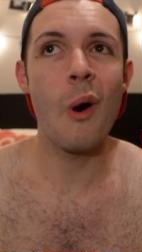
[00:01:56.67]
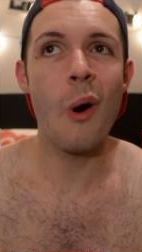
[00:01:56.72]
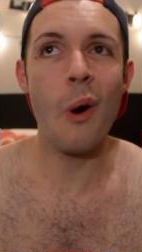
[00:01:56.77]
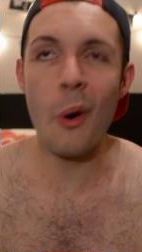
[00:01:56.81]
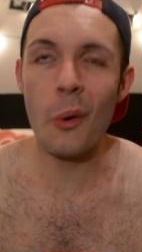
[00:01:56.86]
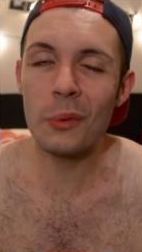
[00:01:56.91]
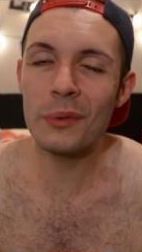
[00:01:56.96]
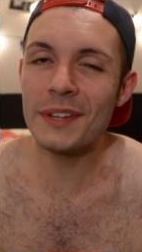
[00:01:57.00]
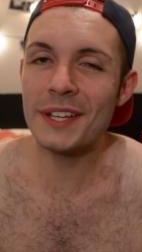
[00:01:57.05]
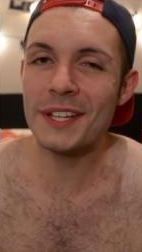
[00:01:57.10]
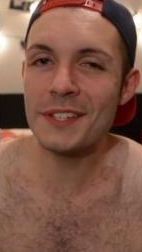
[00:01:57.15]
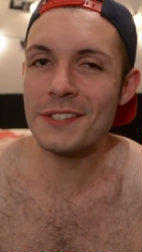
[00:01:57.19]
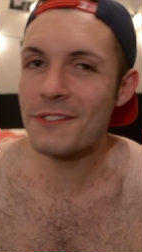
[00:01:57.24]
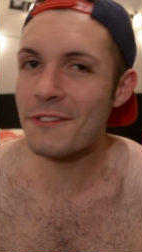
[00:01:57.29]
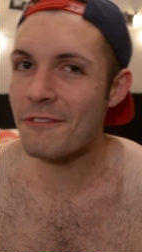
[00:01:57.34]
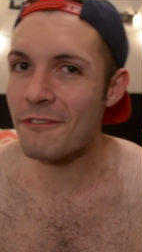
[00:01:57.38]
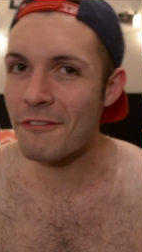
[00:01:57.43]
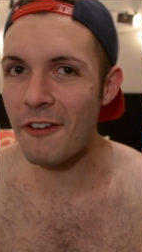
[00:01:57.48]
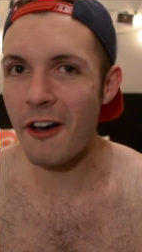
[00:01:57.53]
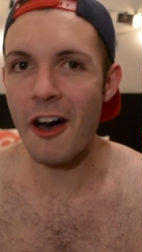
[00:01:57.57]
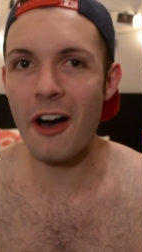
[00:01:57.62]
only to
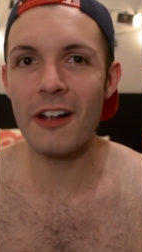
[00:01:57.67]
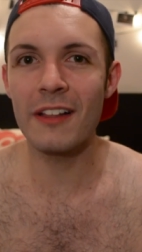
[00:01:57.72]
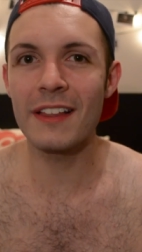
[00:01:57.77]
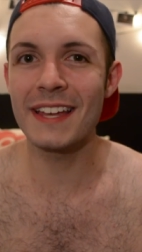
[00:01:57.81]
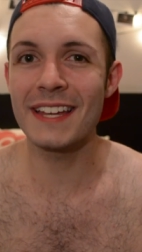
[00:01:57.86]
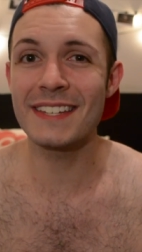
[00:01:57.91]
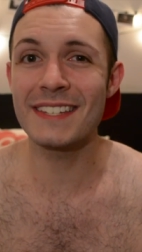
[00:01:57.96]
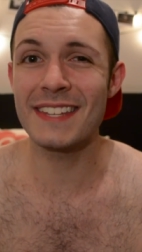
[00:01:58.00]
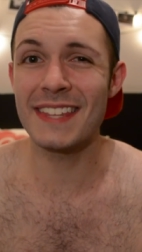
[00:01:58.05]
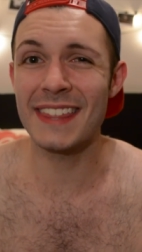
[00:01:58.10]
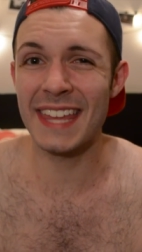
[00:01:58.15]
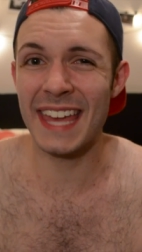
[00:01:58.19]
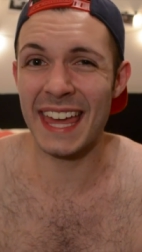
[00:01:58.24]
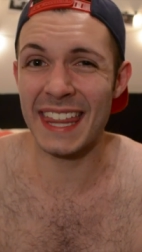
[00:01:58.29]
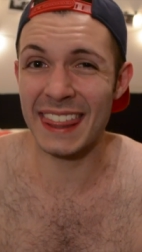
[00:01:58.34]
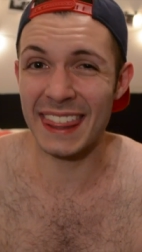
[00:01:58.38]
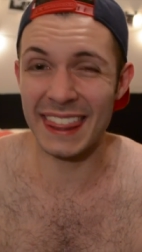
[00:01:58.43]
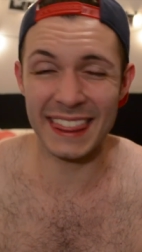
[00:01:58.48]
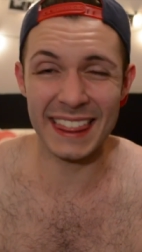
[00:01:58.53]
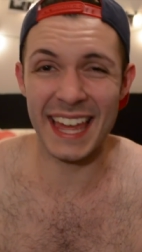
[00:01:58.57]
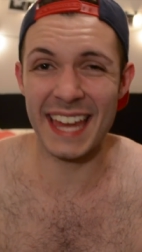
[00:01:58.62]
fall into the
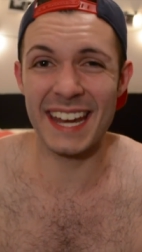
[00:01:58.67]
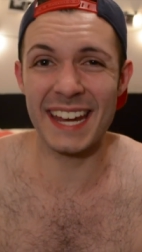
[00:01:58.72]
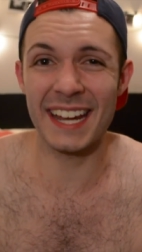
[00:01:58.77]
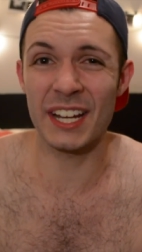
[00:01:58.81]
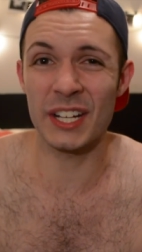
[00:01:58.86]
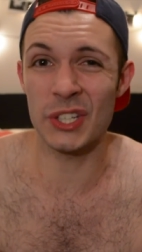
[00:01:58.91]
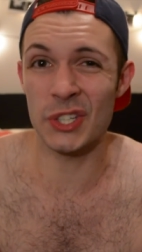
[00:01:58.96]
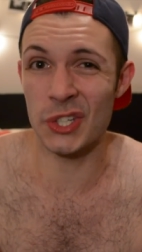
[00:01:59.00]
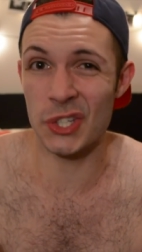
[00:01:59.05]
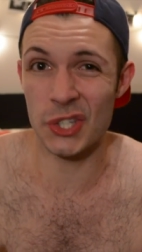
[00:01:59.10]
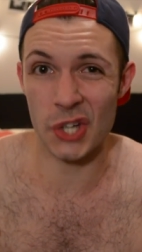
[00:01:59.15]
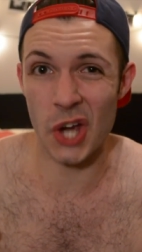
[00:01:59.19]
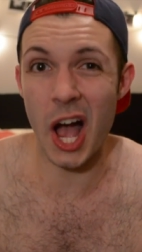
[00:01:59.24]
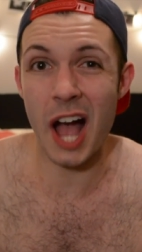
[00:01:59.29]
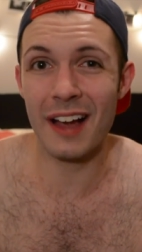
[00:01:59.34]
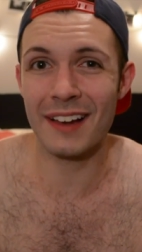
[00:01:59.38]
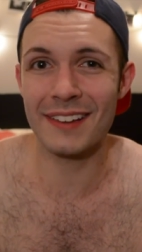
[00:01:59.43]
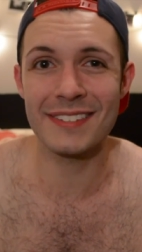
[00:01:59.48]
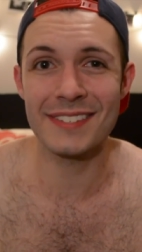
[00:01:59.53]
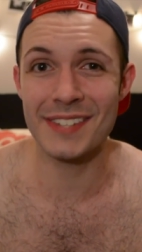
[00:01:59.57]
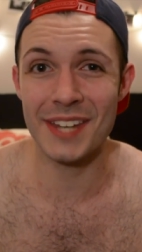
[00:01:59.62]
athletic
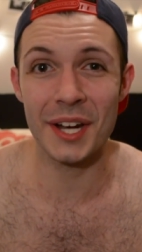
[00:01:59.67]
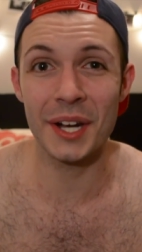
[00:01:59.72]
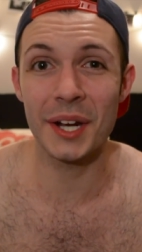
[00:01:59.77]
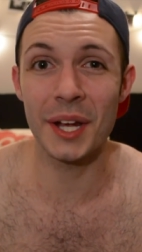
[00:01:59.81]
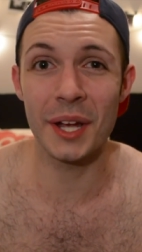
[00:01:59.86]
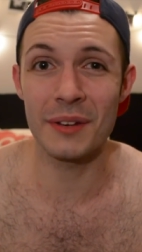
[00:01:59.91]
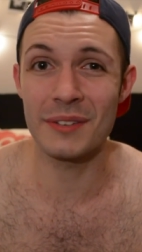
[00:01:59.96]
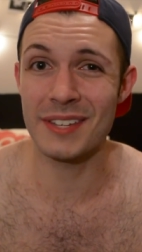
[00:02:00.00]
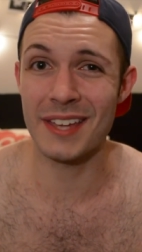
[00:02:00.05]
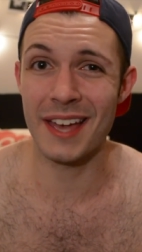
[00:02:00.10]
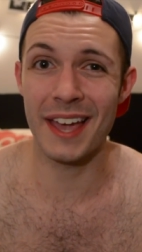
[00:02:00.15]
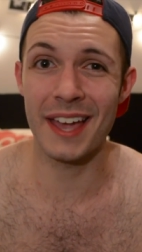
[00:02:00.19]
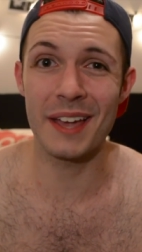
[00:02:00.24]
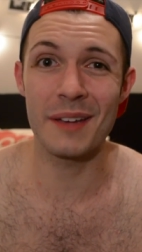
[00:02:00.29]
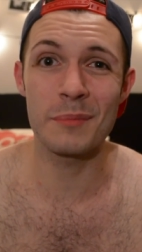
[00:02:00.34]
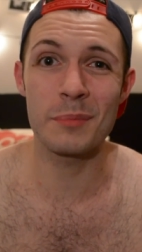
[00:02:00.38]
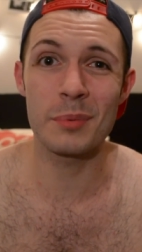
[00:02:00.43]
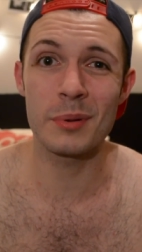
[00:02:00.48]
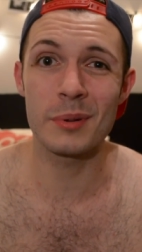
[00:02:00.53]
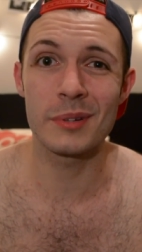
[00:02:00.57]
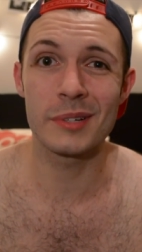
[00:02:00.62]
jock stereotype.
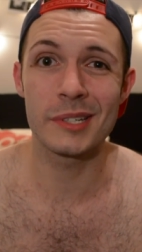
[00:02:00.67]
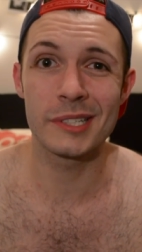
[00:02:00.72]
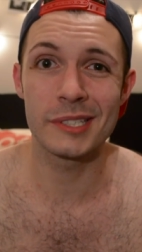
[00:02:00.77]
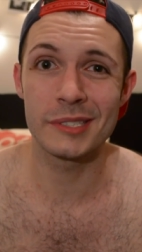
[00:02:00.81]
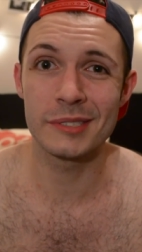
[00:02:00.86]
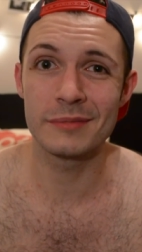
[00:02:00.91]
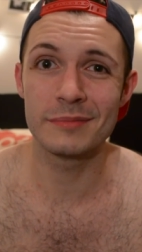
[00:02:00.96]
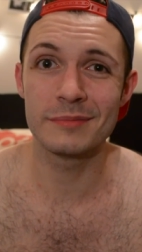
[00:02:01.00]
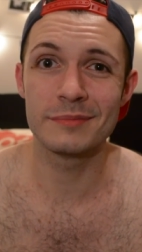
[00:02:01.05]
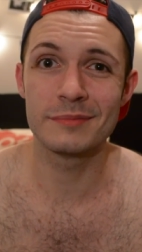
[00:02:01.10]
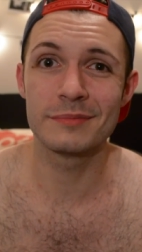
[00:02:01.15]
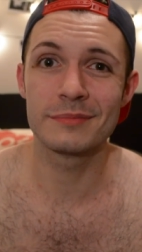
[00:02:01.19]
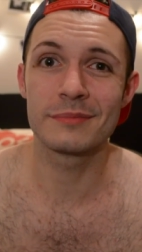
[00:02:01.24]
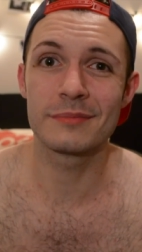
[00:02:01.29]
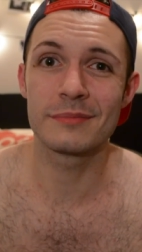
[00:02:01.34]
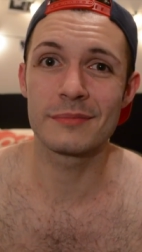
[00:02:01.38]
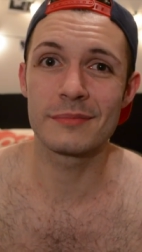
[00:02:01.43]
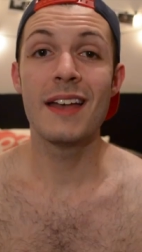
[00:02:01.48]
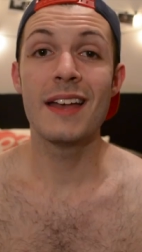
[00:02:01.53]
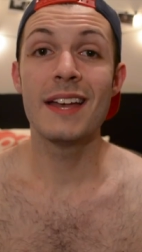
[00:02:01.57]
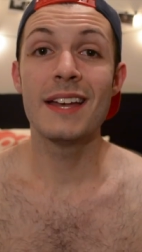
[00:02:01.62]

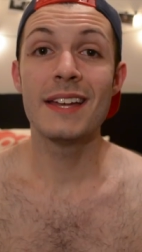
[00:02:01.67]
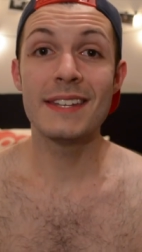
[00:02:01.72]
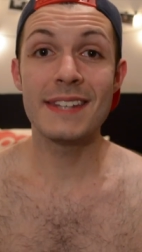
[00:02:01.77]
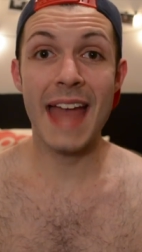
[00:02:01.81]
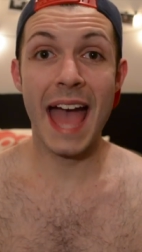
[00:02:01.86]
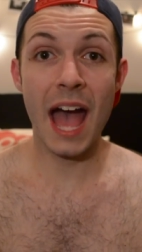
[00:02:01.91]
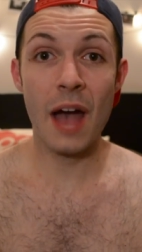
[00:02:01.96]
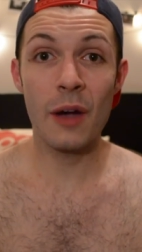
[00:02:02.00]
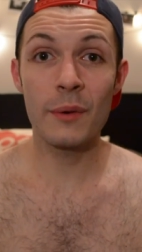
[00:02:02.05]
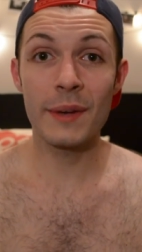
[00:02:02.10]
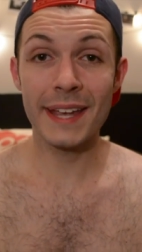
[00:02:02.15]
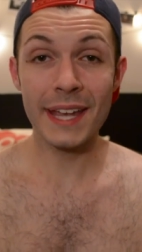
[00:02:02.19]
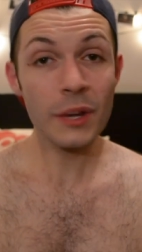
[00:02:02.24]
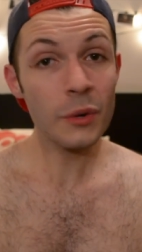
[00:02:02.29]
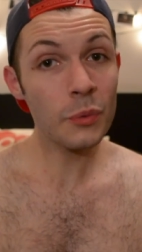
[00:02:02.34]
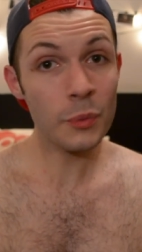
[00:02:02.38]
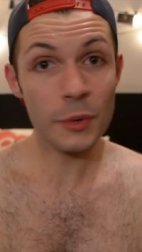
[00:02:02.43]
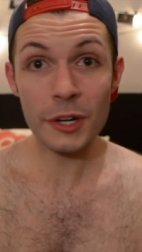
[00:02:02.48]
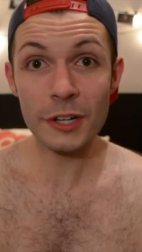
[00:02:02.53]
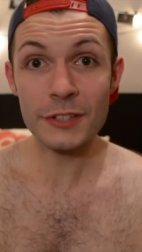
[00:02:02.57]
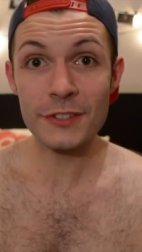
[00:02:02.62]
Now,
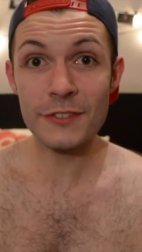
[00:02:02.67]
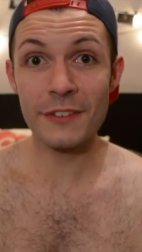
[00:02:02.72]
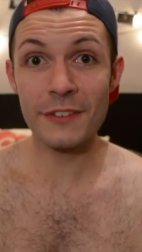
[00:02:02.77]
it worked